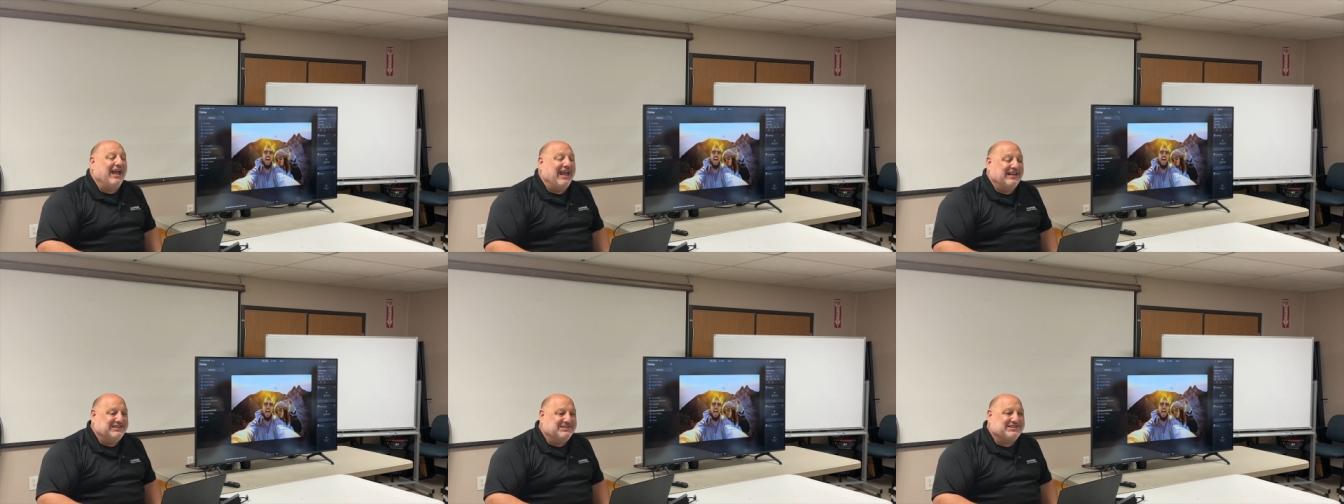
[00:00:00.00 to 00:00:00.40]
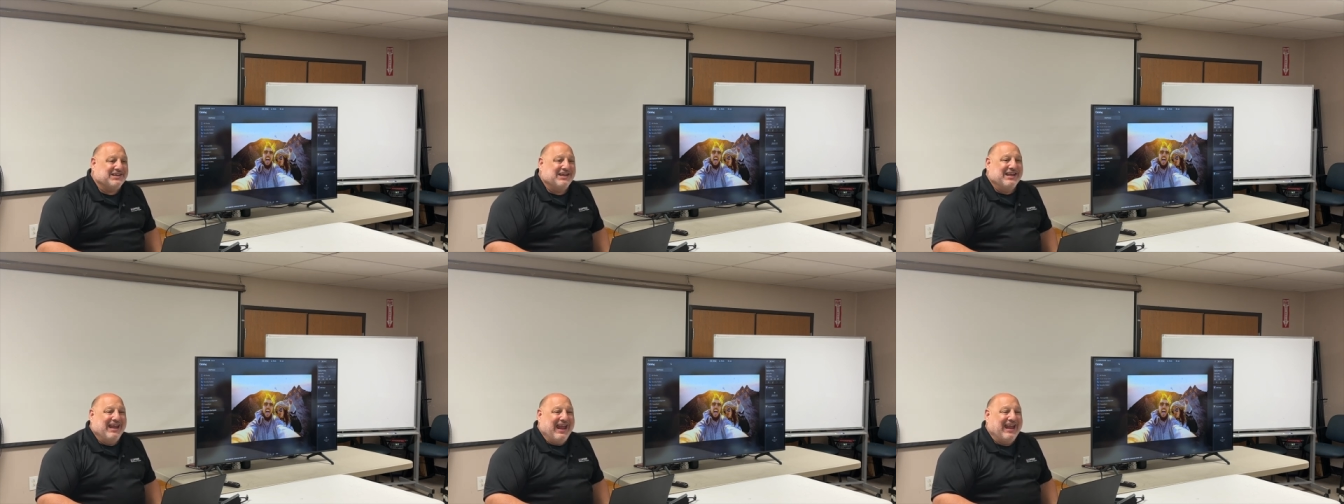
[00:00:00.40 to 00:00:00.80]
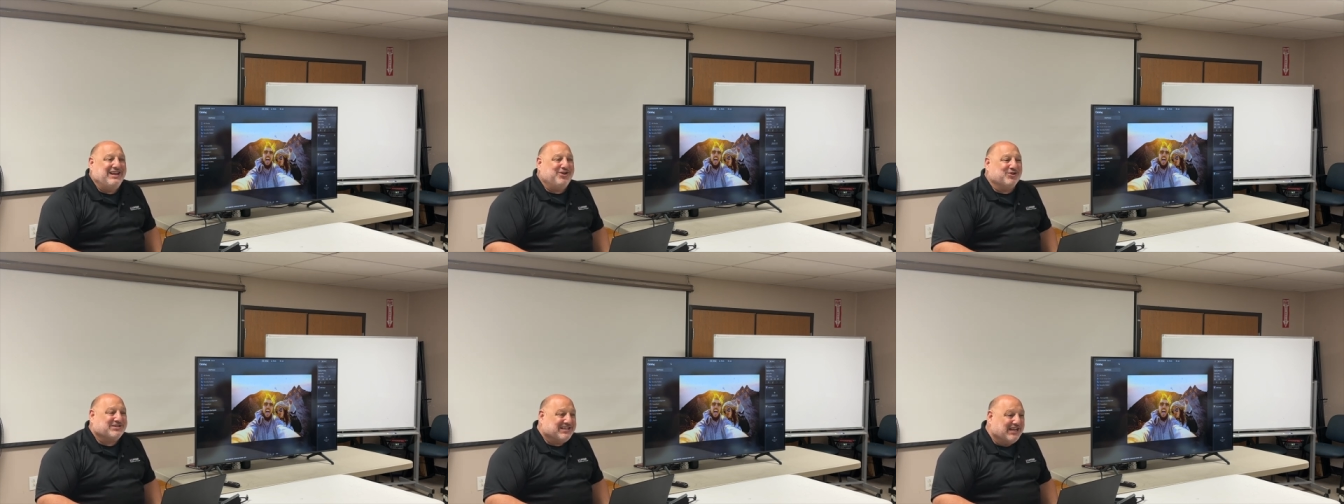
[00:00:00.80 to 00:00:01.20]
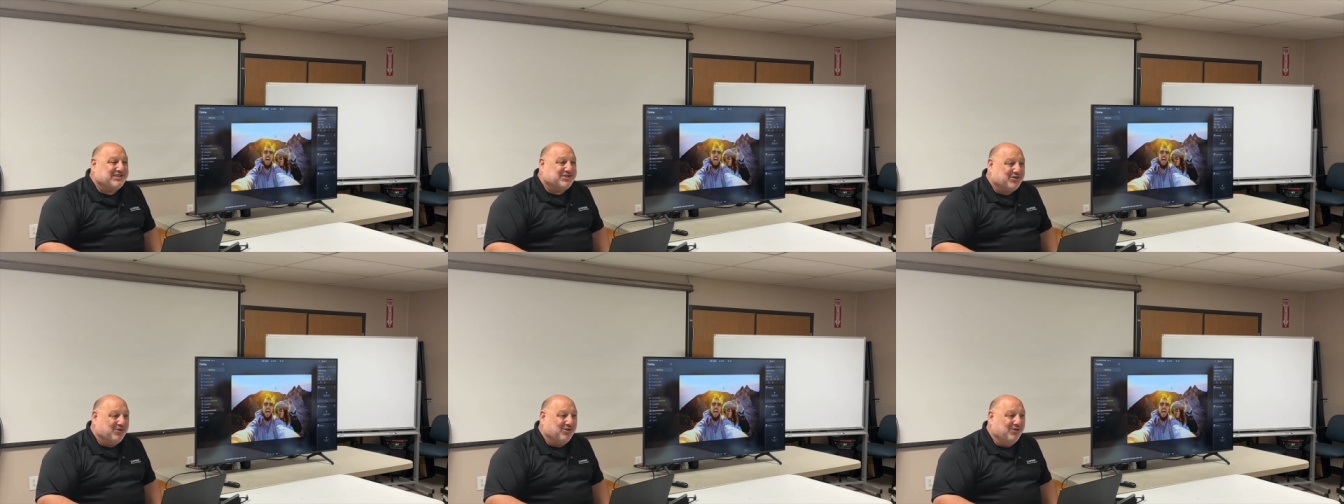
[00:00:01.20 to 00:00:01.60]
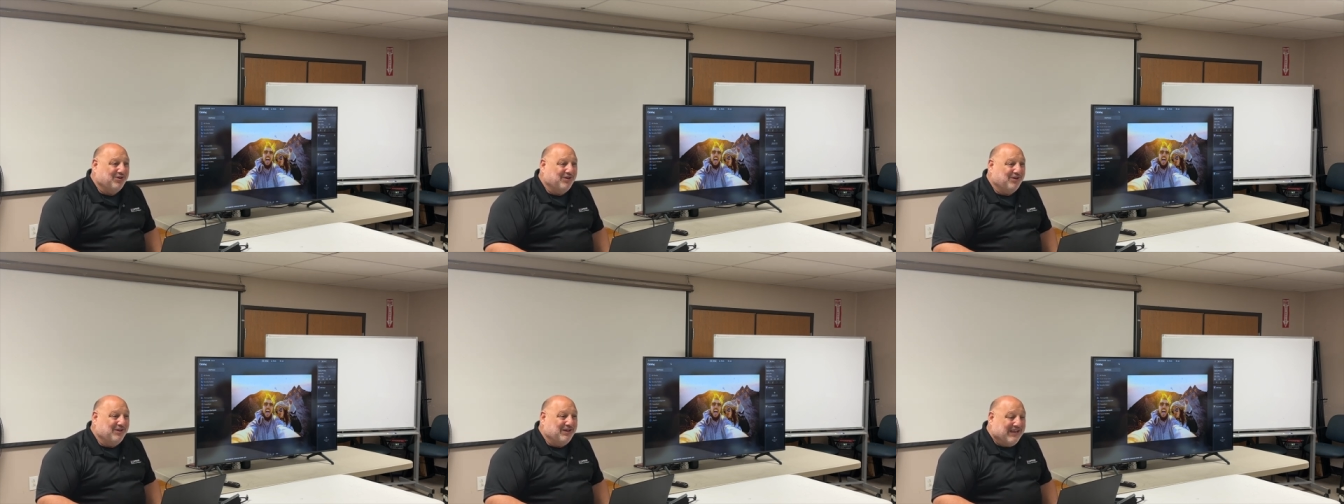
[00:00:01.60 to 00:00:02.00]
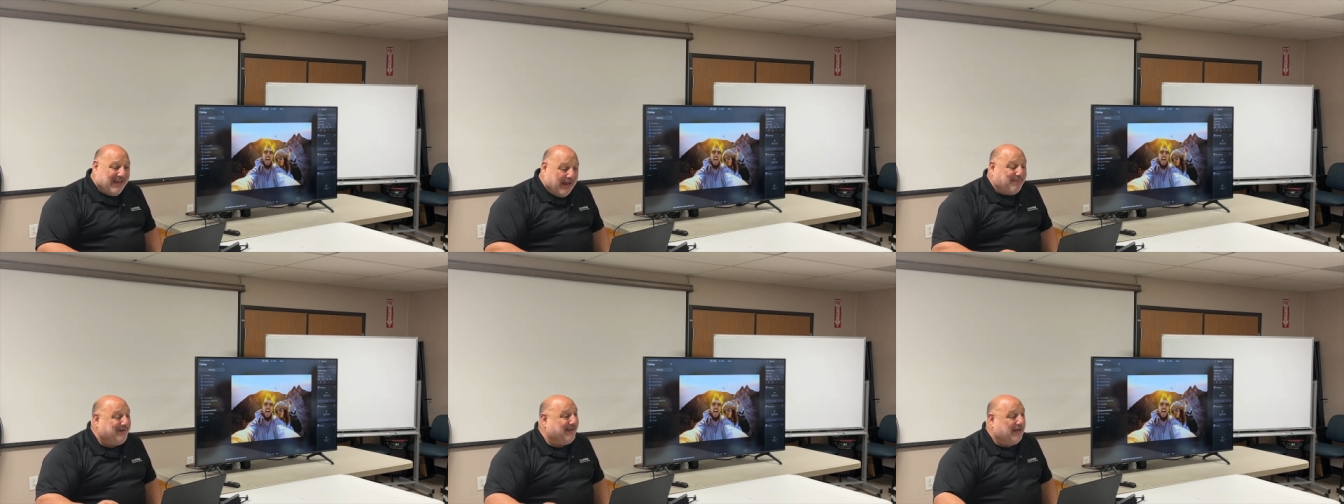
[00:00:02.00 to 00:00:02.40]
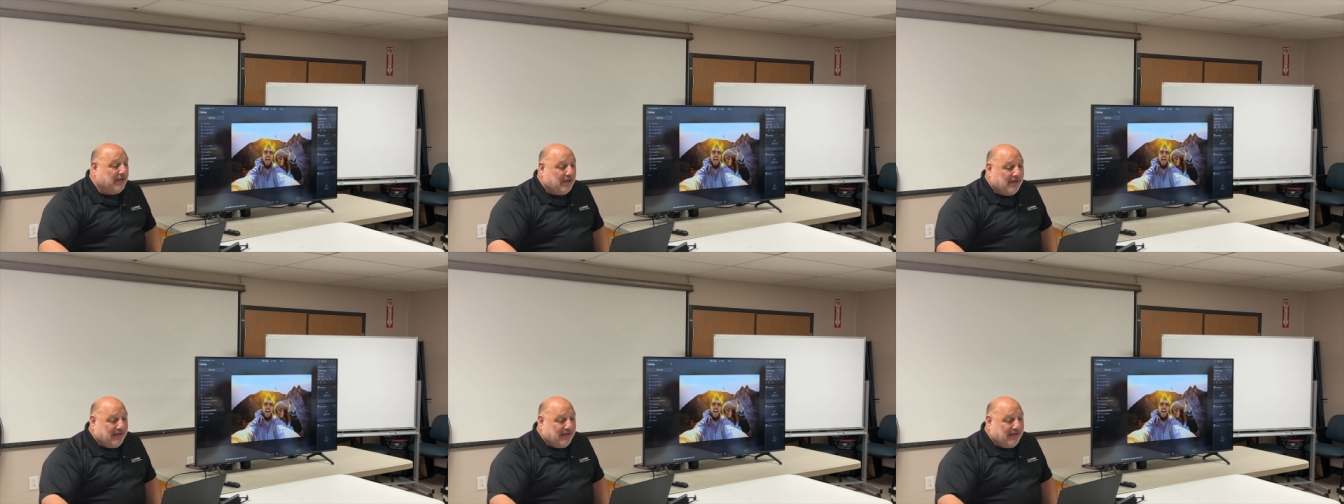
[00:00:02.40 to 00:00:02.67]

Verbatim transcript: lens and your sensor. I mean,